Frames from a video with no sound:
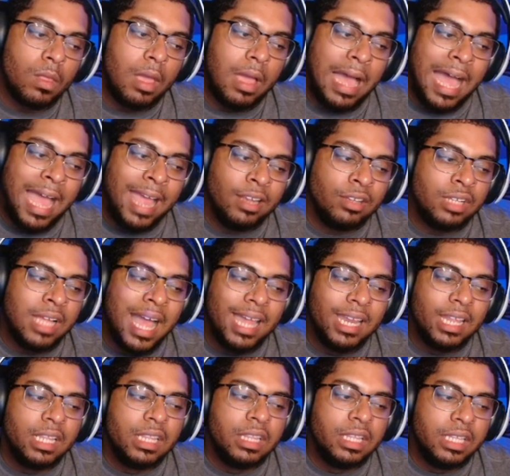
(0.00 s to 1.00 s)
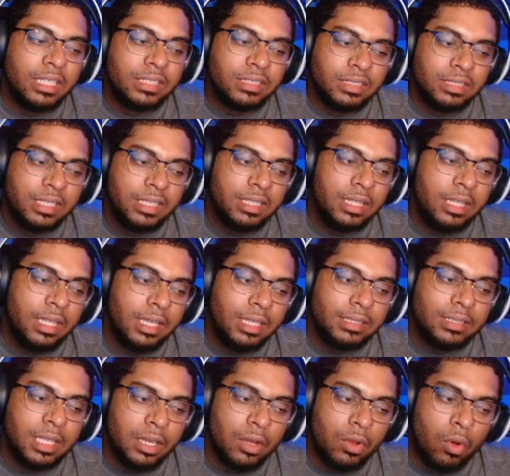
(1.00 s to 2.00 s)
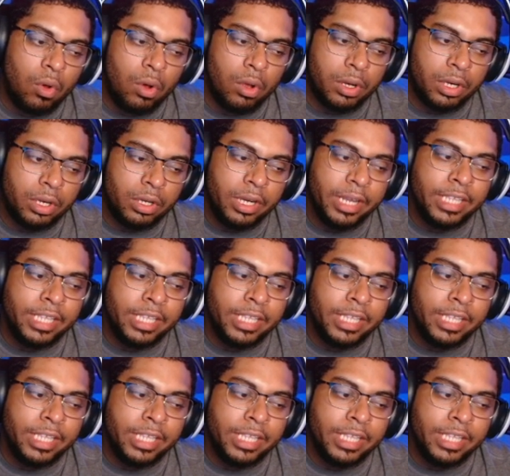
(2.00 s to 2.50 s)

I kind of listed these in order.